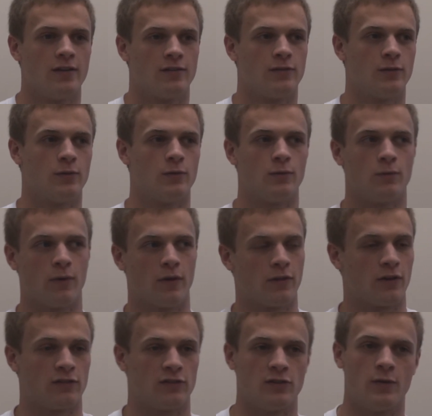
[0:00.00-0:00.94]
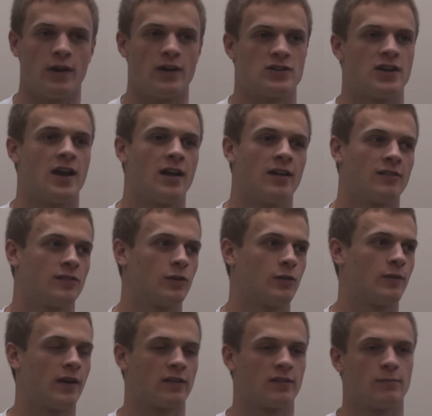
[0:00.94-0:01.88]
to whether it's UHS
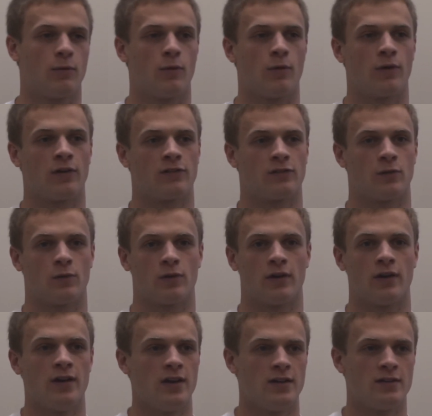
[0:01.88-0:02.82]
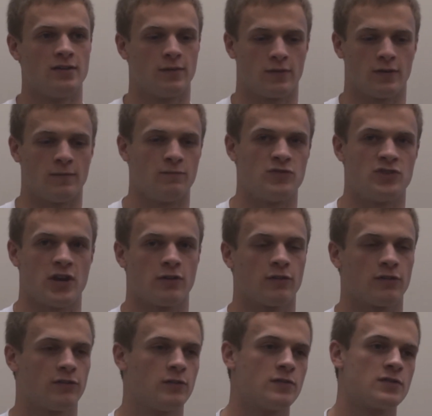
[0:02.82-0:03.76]
or rec sports or different
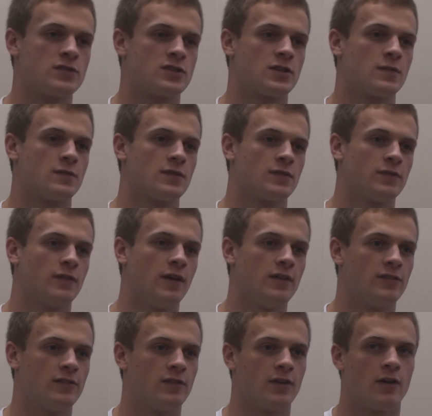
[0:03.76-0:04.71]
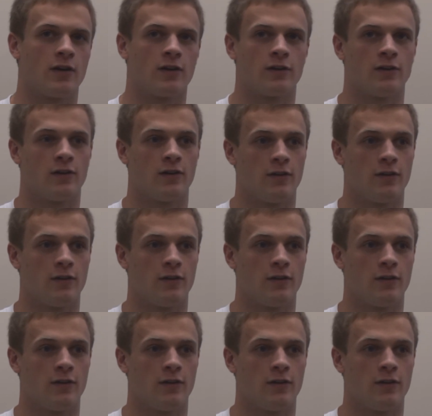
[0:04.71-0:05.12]
general student services funds in our